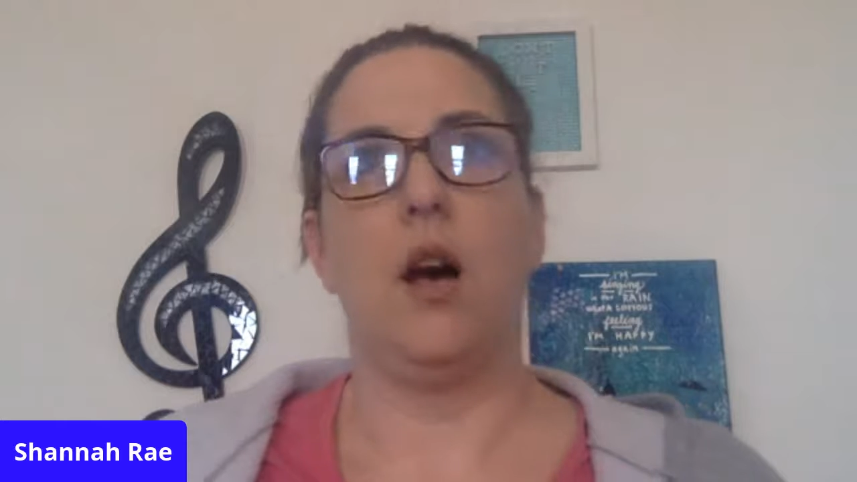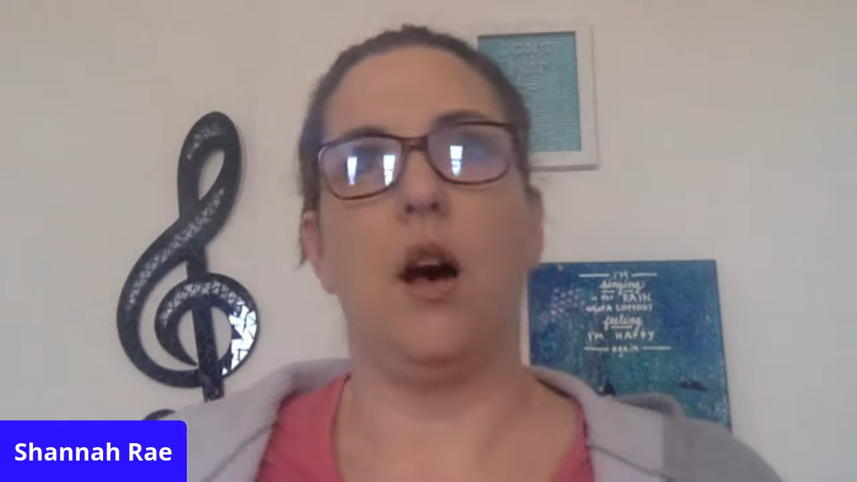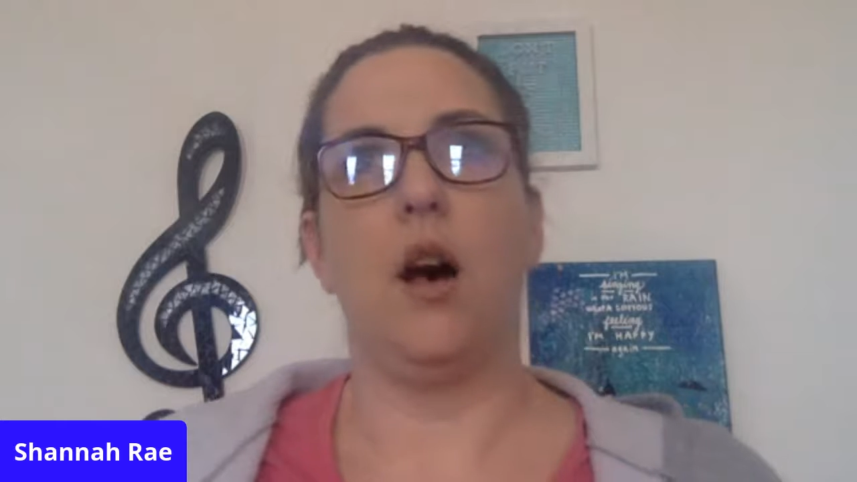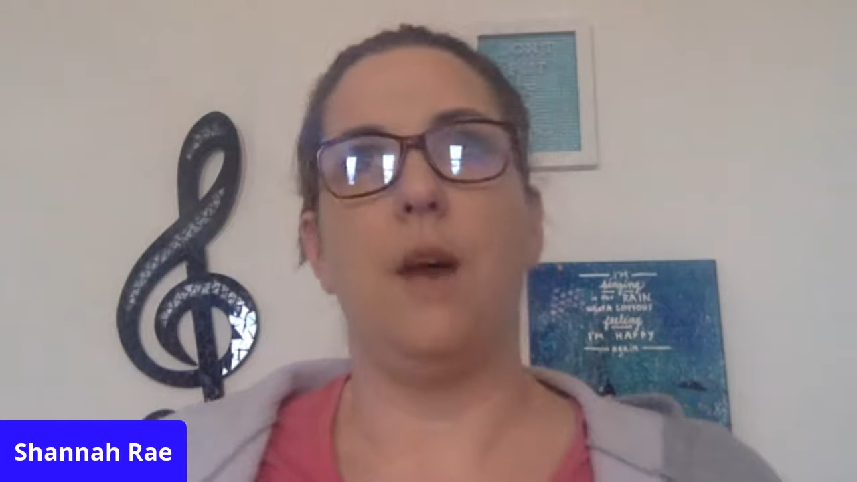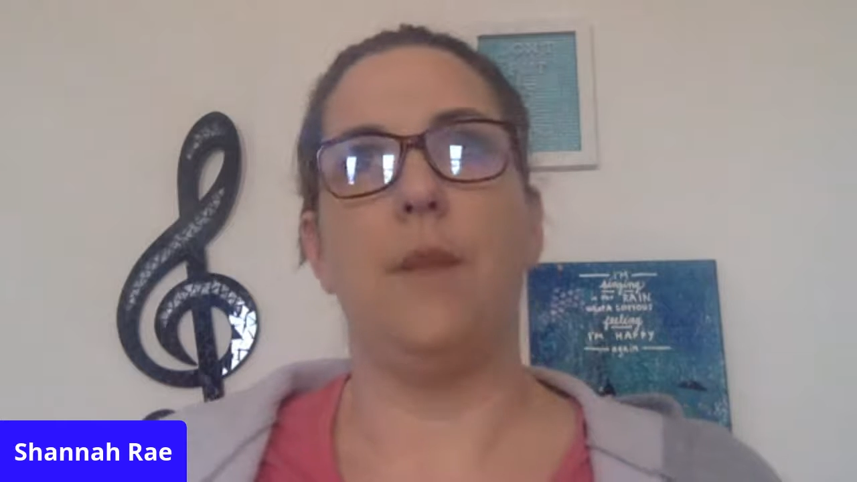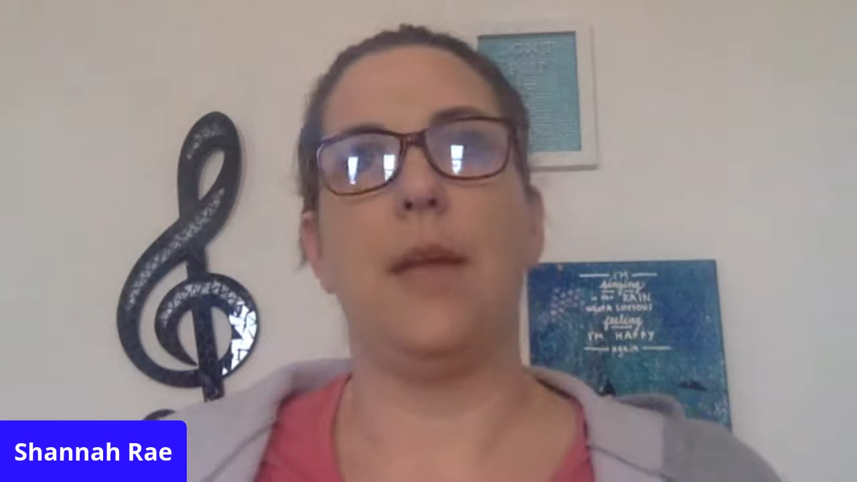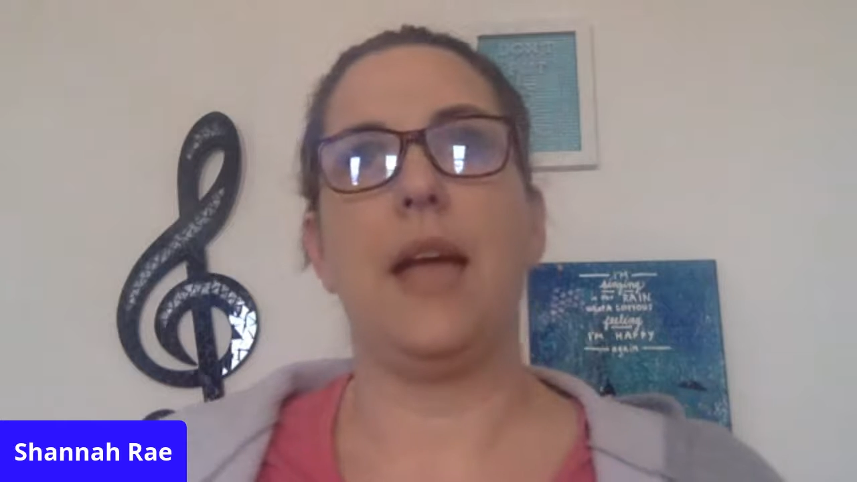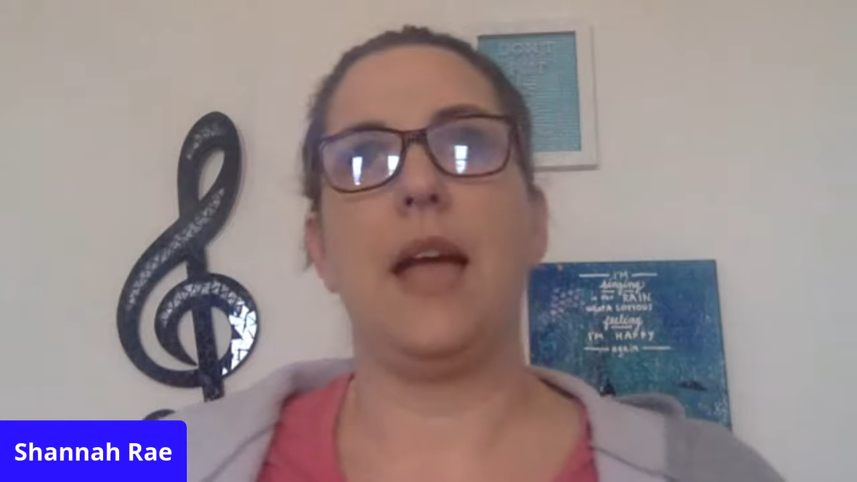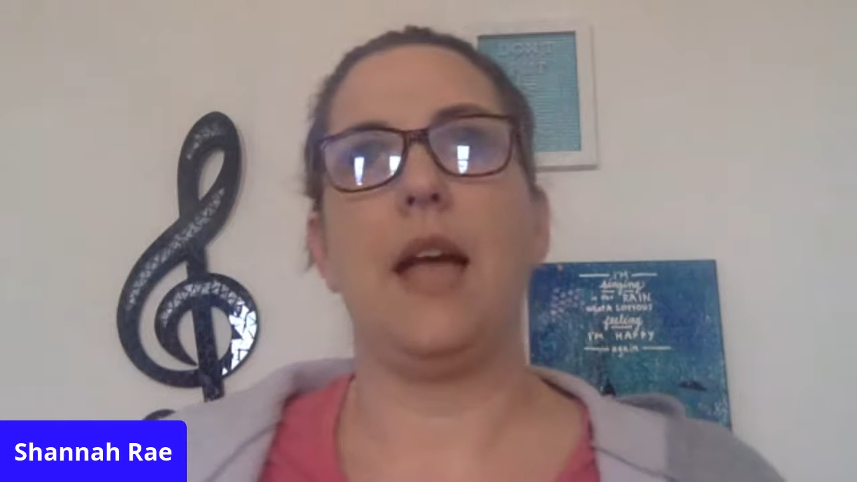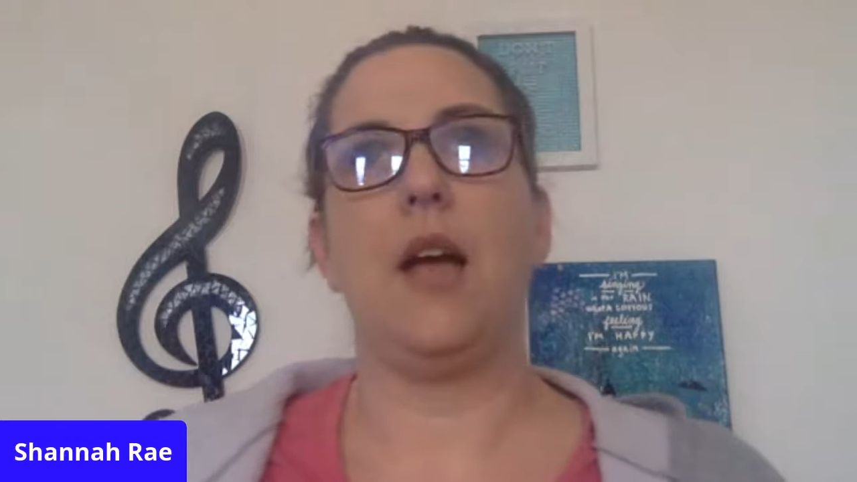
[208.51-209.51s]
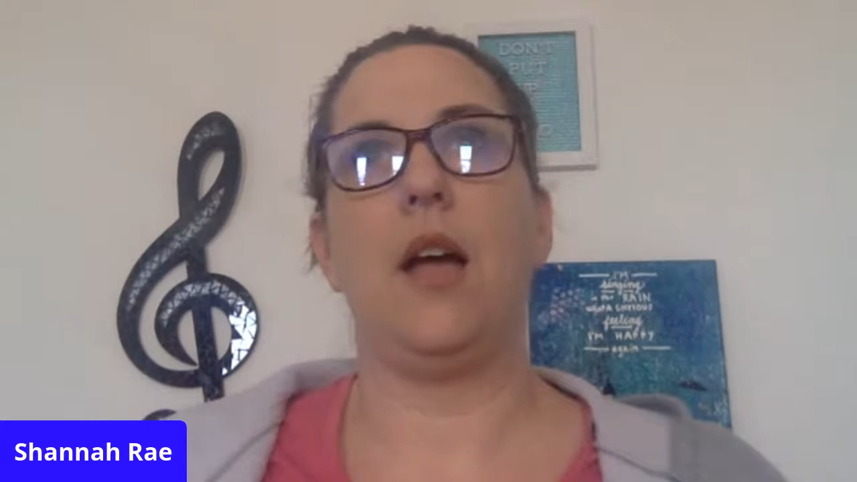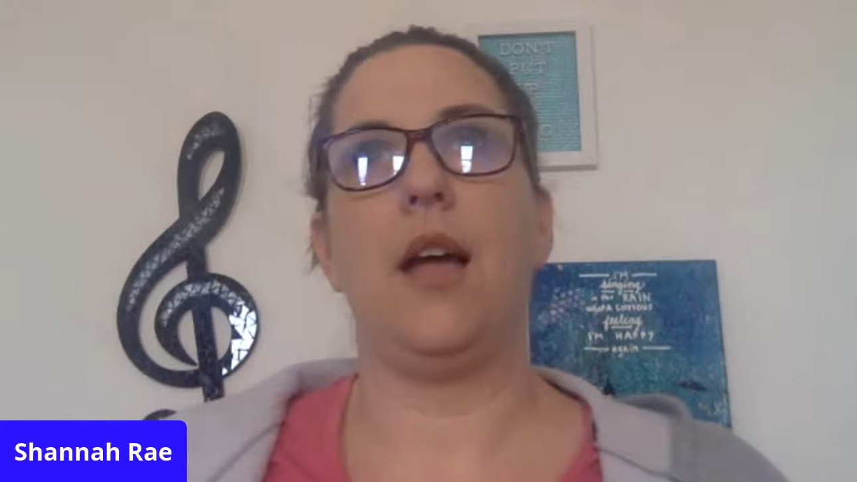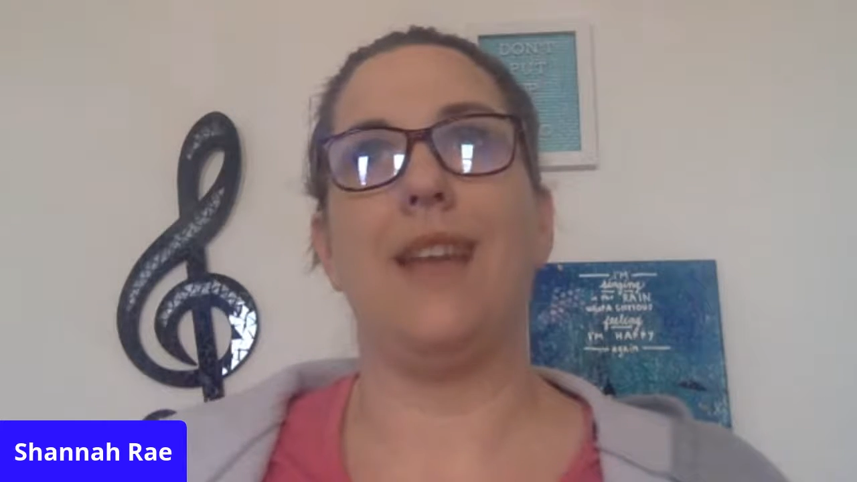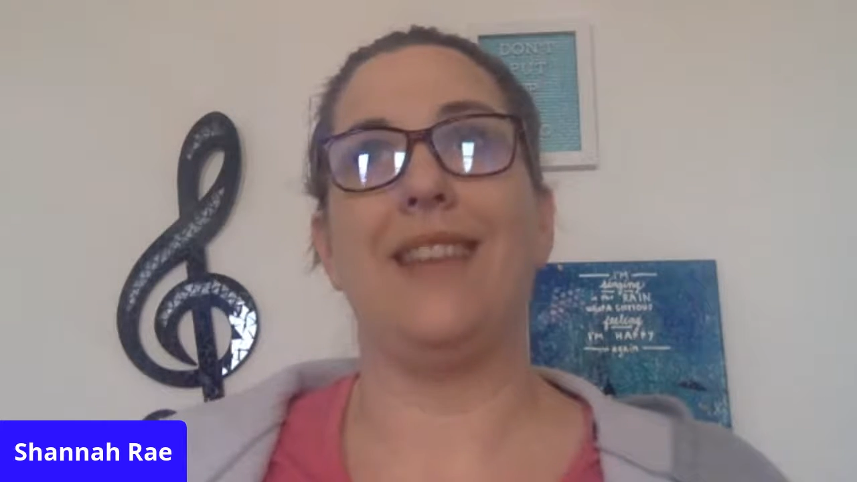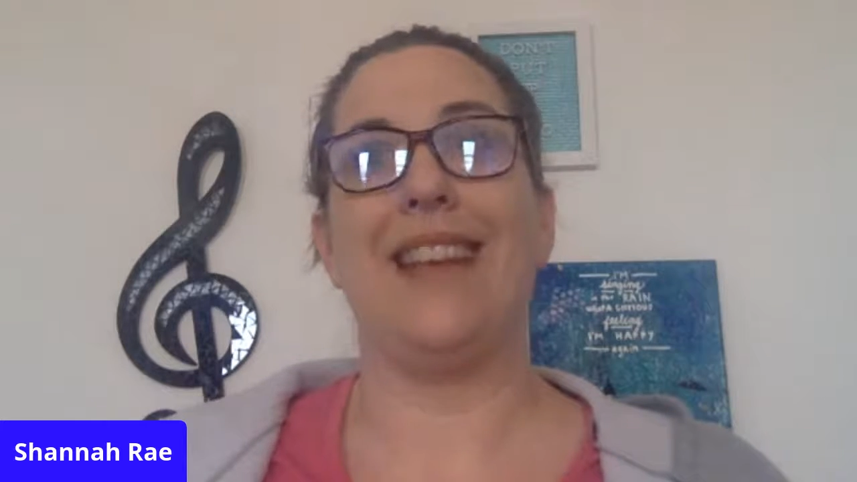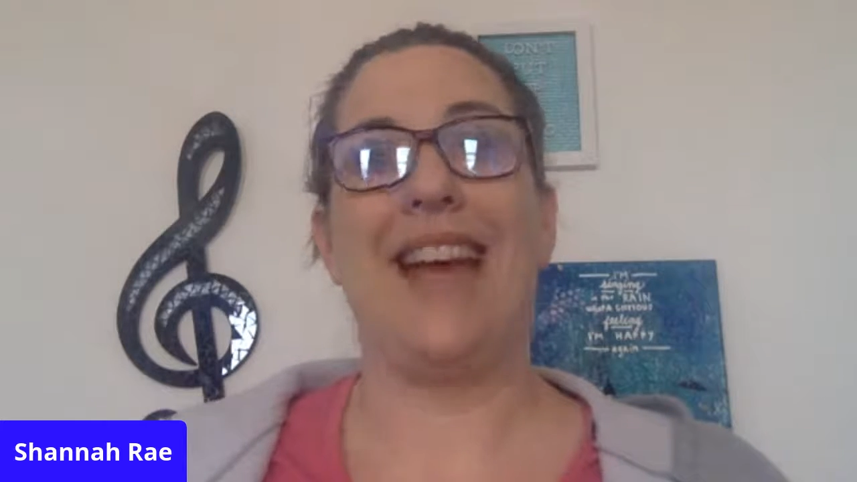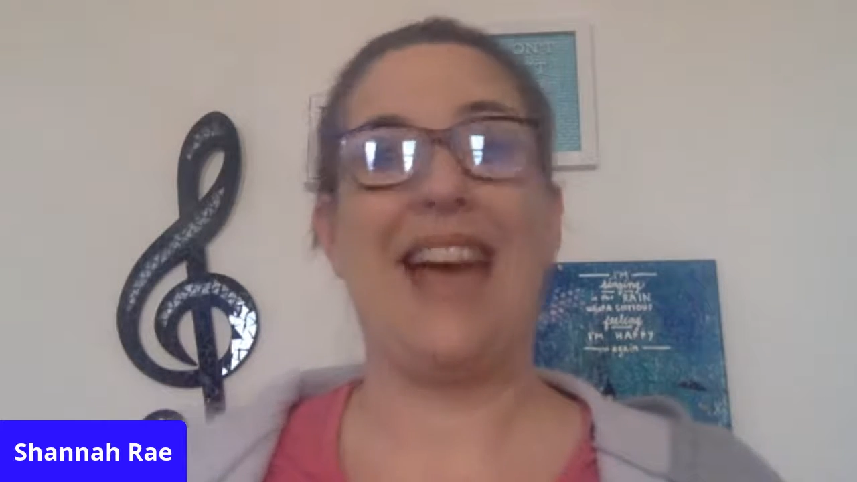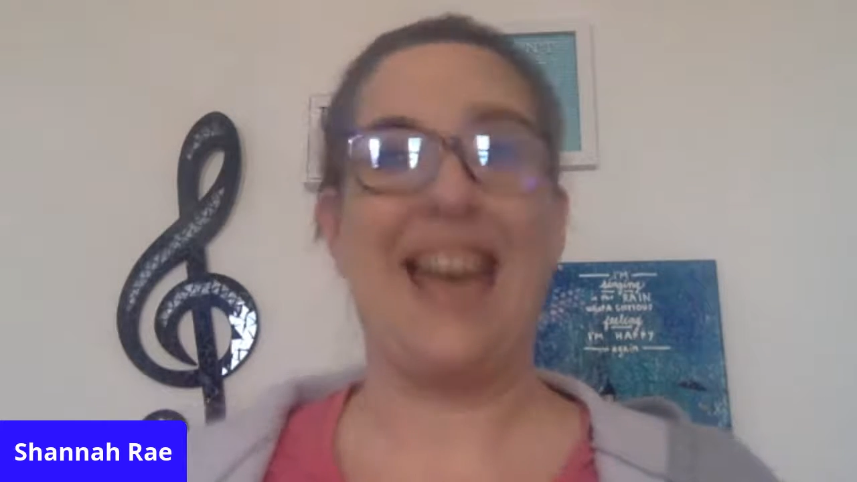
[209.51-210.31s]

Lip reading: And then